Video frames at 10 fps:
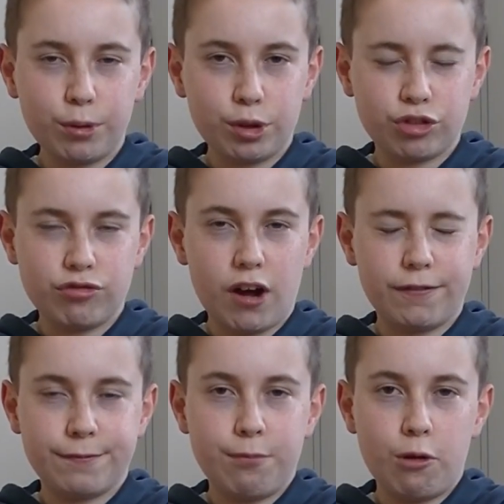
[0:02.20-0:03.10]

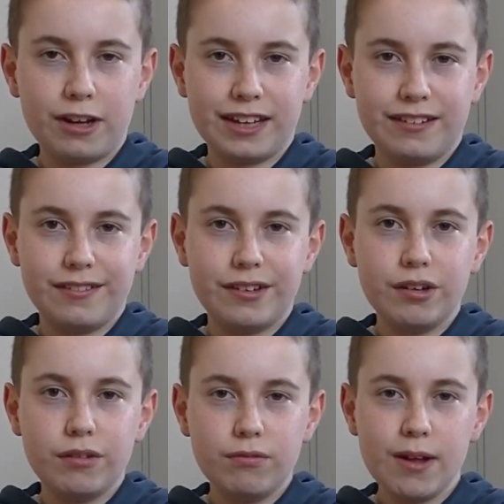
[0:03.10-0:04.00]
Bushcraft boy.
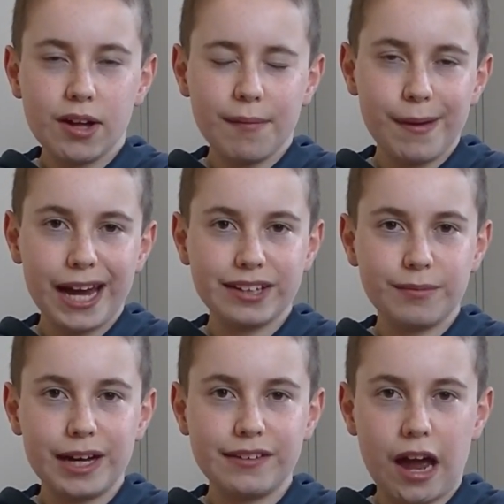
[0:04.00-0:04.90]
Welcome back to
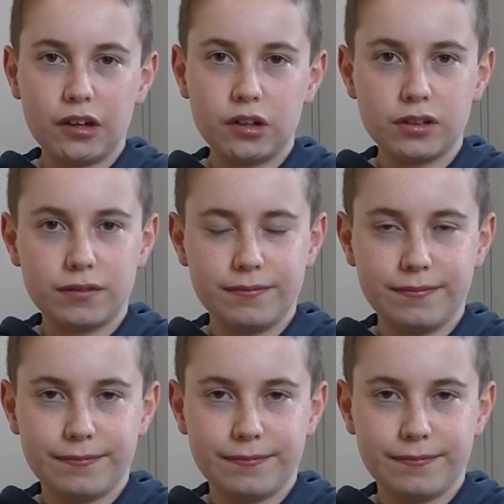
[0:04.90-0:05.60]
my channel.